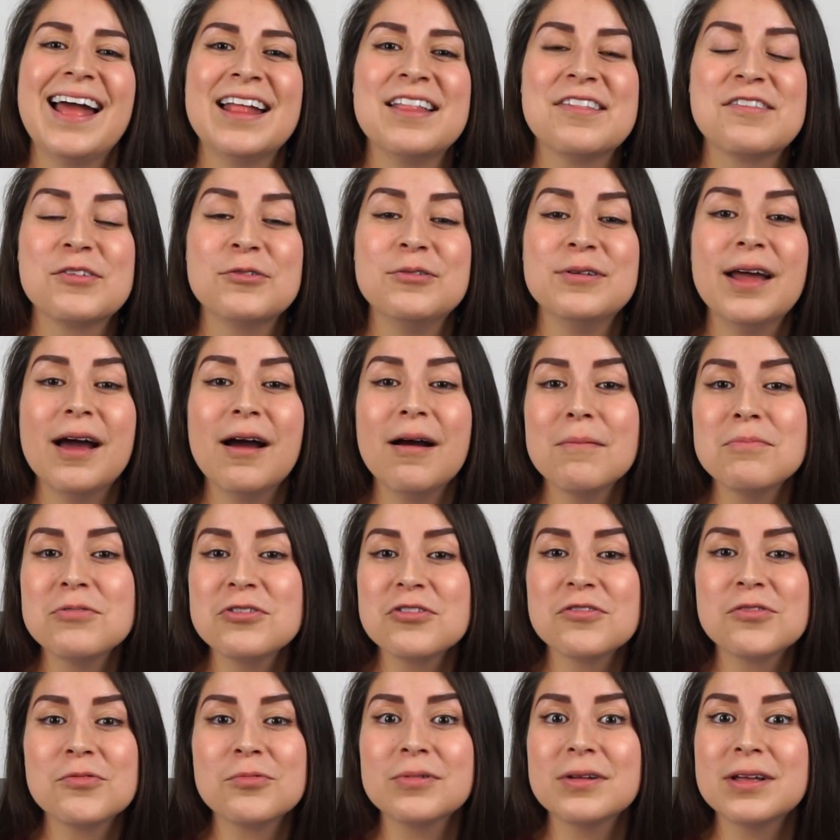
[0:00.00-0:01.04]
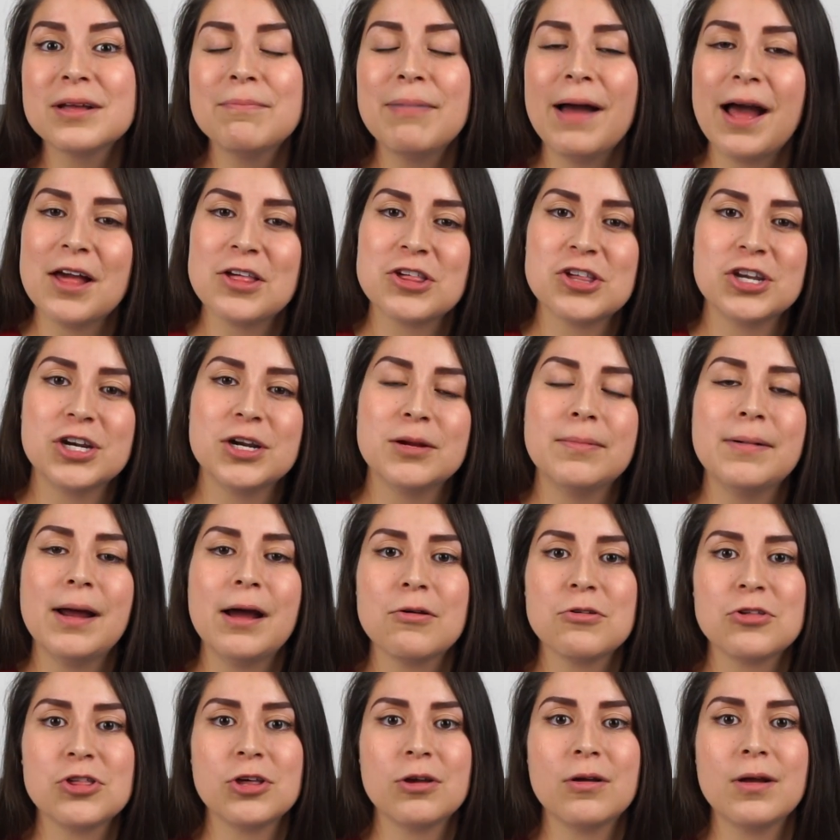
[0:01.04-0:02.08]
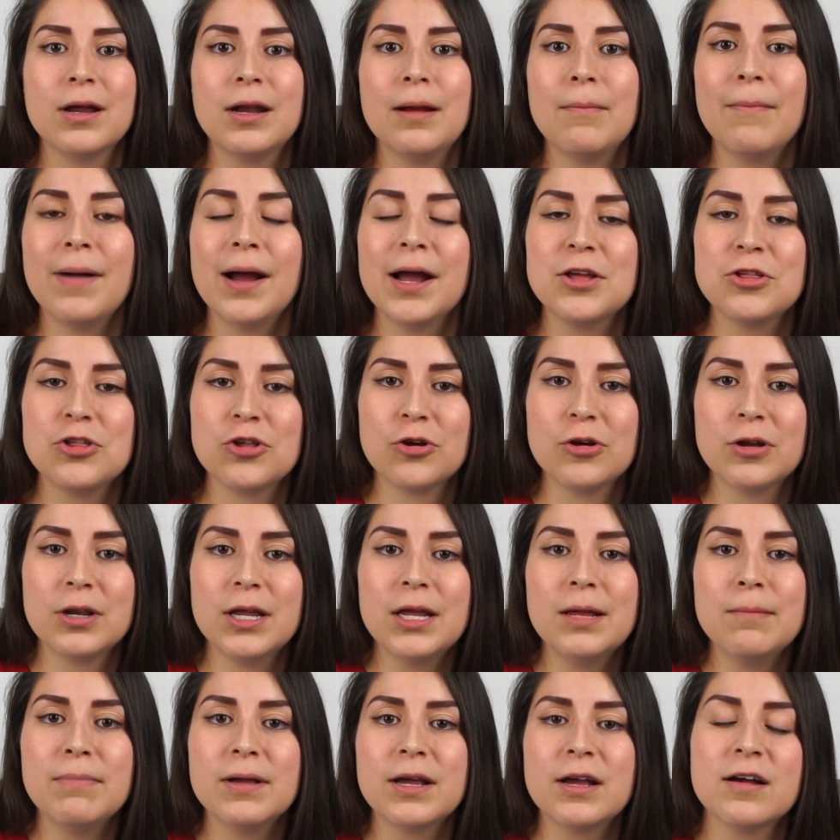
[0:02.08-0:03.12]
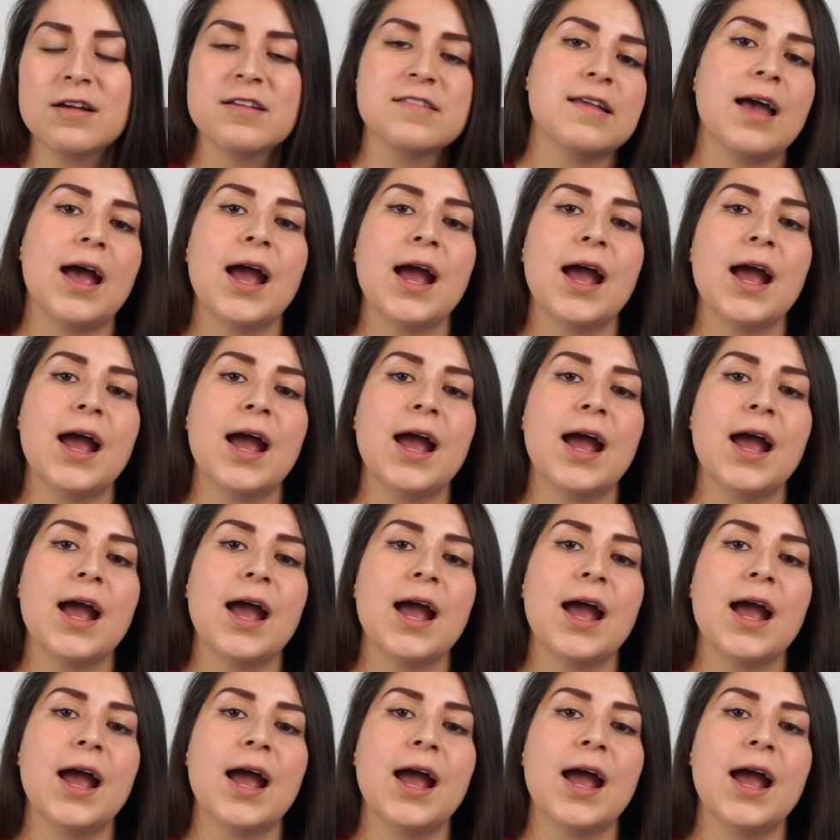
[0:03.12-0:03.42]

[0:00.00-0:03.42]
And so now I'm just really passionate about sharing my journey because